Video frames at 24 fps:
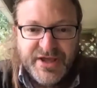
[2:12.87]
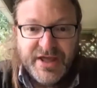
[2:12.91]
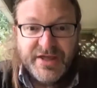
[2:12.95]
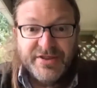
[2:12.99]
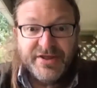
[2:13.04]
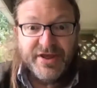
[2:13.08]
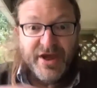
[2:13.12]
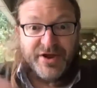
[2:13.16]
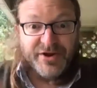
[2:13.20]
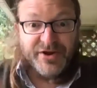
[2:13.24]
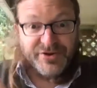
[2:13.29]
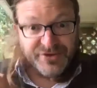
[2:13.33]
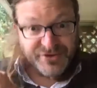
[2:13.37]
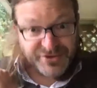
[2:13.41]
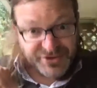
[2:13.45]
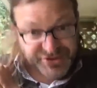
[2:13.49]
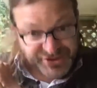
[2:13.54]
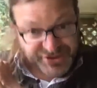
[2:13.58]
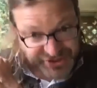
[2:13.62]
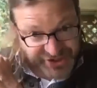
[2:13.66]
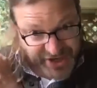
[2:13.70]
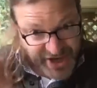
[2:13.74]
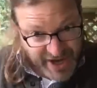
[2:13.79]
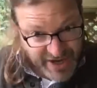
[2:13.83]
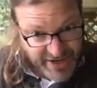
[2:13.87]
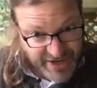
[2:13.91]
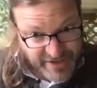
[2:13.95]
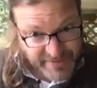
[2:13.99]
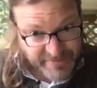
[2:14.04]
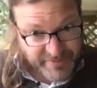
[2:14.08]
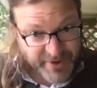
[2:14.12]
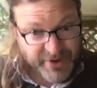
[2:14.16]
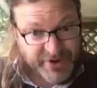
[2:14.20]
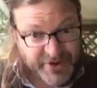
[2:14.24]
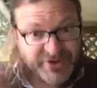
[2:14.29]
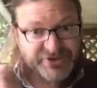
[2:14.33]
And the understanding
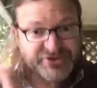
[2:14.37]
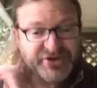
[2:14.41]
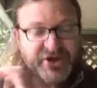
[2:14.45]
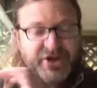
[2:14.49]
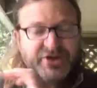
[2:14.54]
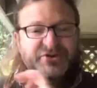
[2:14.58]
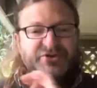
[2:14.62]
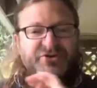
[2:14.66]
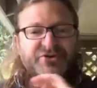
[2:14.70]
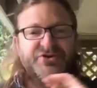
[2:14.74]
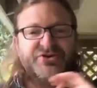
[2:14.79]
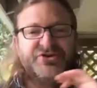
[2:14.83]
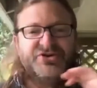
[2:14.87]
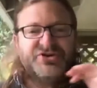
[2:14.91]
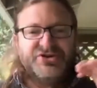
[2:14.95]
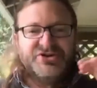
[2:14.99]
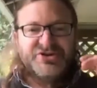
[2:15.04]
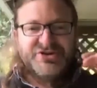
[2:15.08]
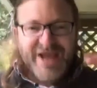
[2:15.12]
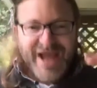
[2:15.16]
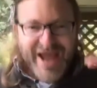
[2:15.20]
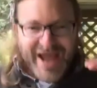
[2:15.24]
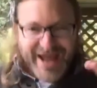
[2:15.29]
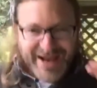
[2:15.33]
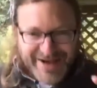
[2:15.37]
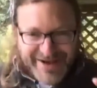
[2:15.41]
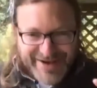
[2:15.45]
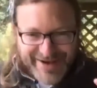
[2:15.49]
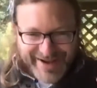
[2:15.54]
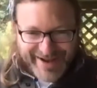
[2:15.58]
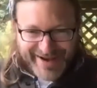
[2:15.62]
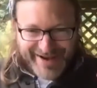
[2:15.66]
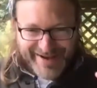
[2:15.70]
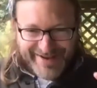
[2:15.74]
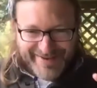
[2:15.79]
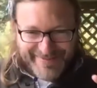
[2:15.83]
part is
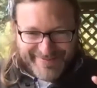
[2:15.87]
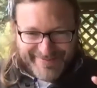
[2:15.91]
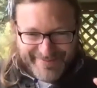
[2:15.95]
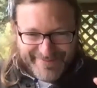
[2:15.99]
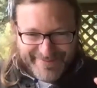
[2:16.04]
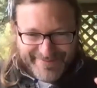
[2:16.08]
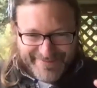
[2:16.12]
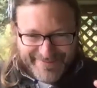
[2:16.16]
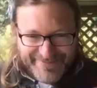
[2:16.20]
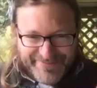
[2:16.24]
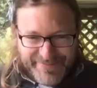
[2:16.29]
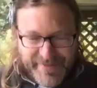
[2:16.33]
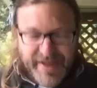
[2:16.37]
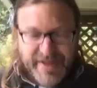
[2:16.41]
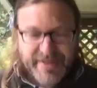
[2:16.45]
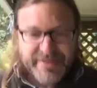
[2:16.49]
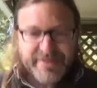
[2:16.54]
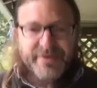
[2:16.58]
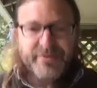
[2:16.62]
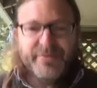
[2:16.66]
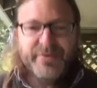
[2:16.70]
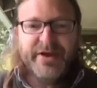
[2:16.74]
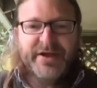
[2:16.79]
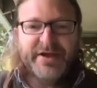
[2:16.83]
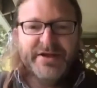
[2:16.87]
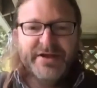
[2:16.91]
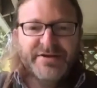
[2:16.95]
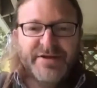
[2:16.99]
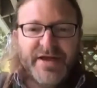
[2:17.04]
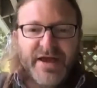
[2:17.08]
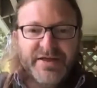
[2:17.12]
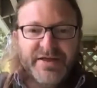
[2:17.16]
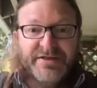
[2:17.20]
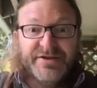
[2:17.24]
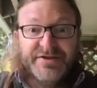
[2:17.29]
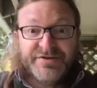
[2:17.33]
understanding that we can
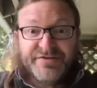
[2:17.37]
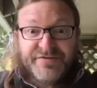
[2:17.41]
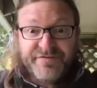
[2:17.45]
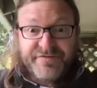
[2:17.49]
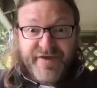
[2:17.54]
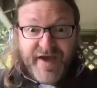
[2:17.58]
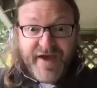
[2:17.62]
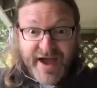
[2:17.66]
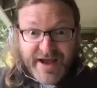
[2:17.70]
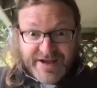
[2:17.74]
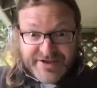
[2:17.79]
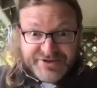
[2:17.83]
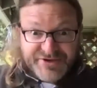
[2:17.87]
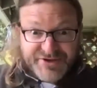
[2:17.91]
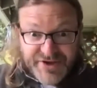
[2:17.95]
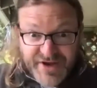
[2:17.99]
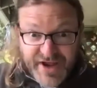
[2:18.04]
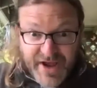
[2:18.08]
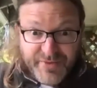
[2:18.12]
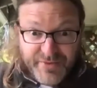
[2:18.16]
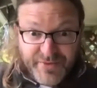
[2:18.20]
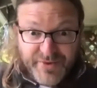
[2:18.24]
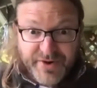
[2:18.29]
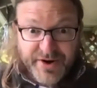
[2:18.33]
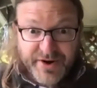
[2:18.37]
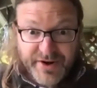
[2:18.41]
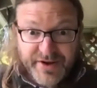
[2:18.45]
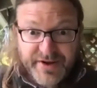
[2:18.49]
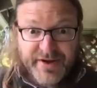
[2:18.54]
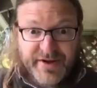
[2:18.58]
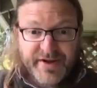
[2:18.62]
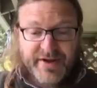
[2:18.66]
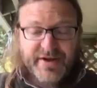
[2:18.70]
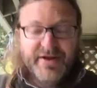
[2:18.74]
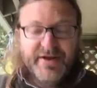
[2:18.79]
take this vast network